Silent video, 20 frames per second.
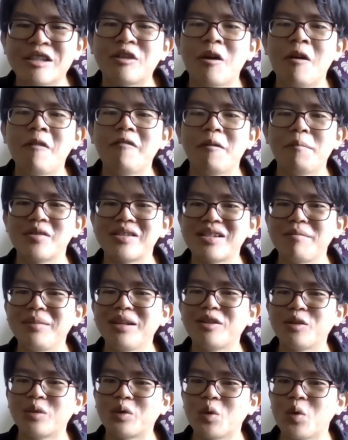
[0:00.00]
doing
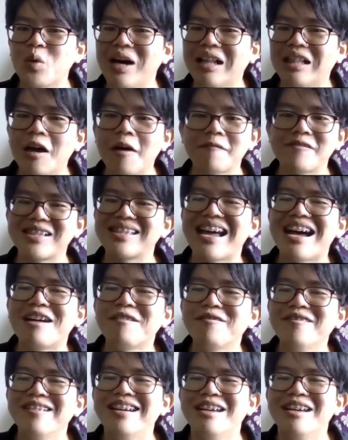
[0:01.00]
AV,
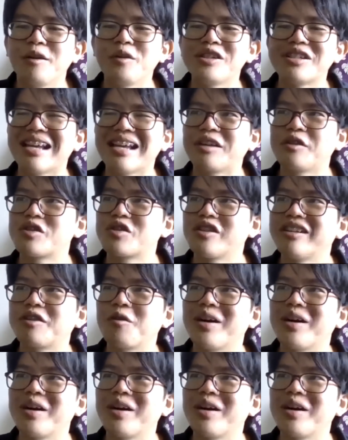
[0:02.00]
even sharing on the